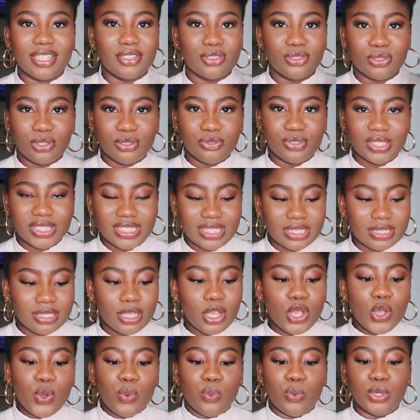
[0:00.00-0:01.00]
There's no
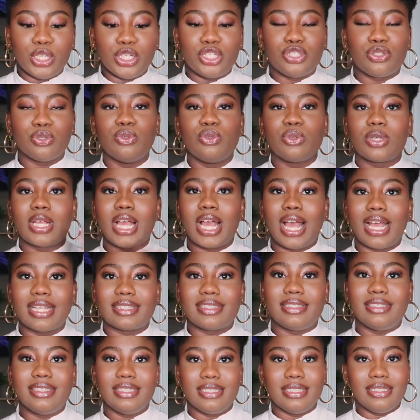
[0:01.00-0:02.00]
reason we should look
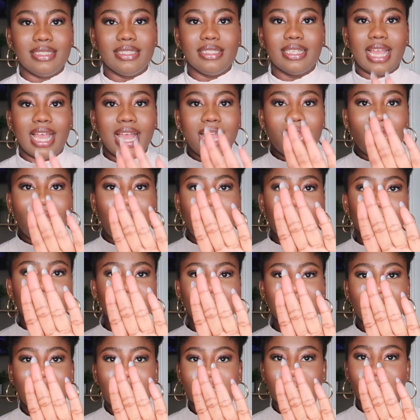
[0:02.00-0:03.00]
at the
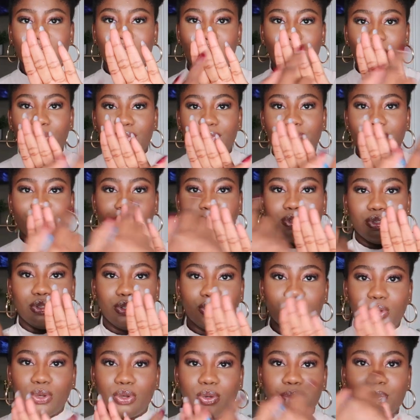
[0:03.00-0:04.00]
habitat of
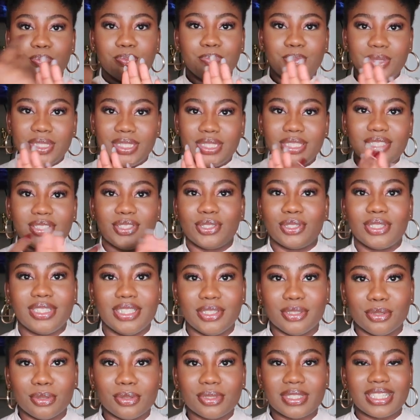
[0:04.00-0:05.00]
your beneath your
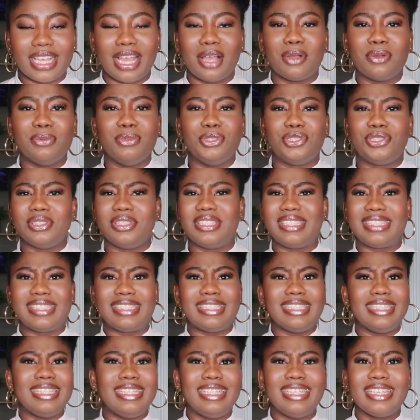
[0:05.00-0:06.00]
nails and we should
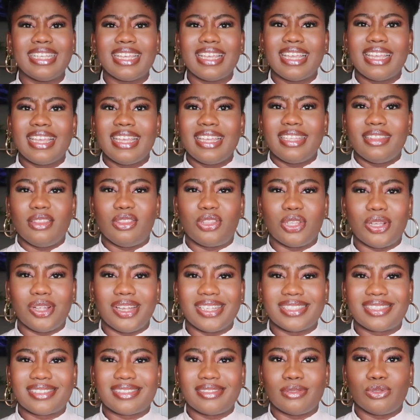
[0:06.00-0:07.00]
see
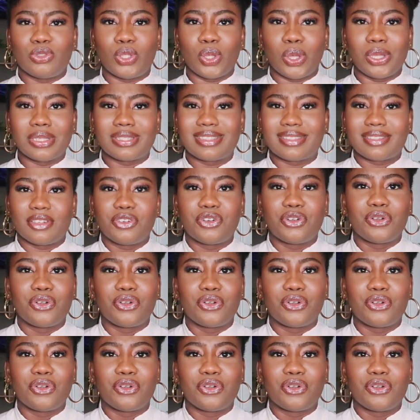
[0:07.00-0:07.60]
dirt, dust,